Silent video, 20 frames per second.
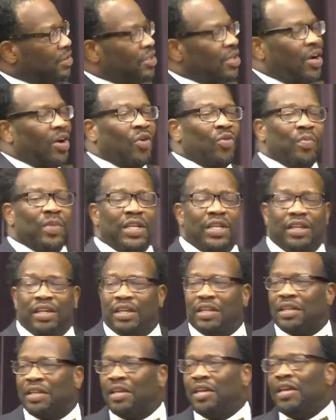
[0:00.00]
I don't mean
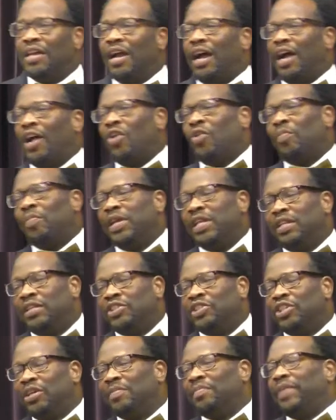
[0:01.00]
to I don't mean
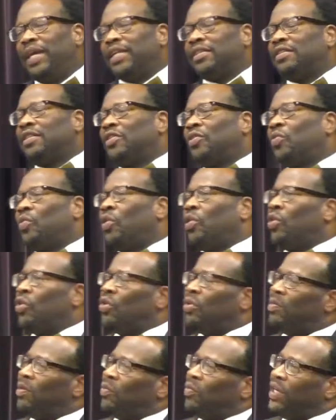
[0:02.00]
to jump back to the
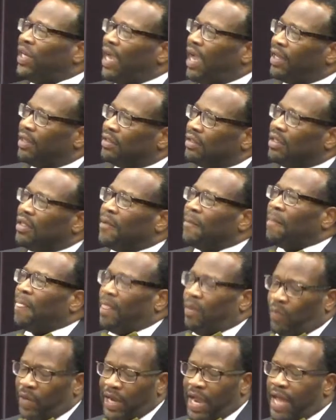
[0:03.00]
world, but we gotta
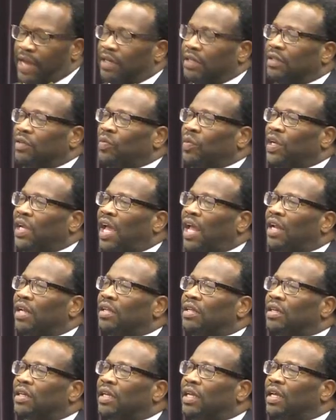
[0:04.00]
we gotta we
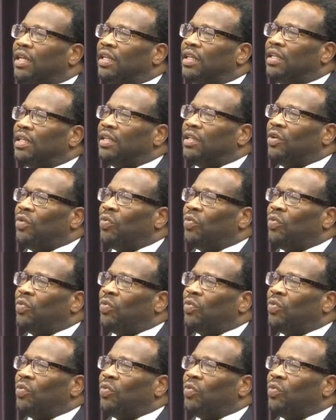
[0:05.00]
gotta look at